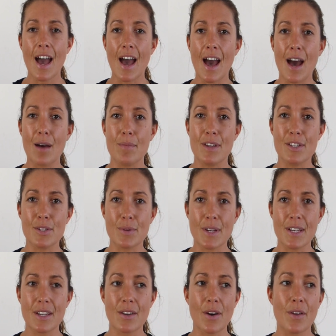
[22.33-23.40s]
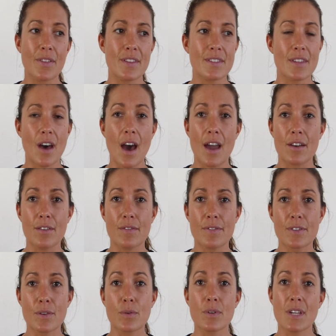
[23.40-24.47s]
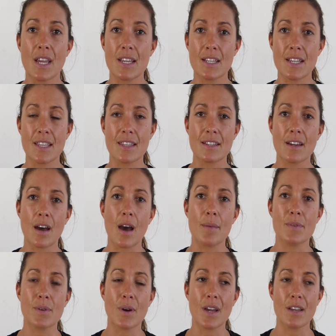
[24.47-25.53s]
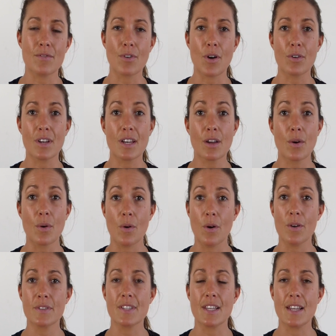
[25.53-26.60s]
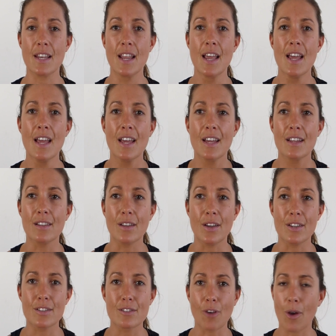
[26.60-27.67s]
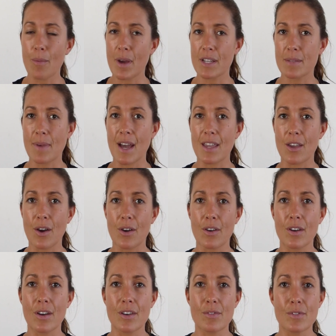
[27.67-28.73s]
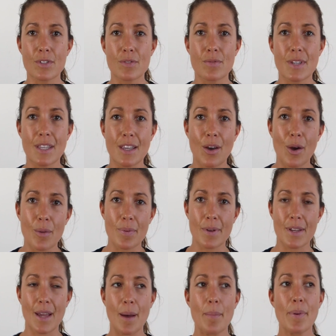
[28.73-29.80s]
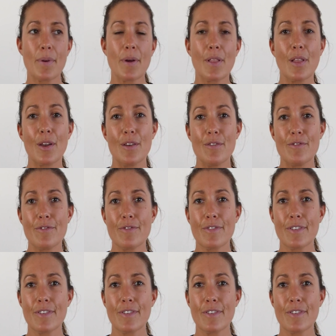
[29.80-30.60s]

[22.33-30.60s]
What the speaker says: and do it on the side of school teaching at the time. So I enrolled in a course and learnt so much about yoga, and it just really opened up a lot of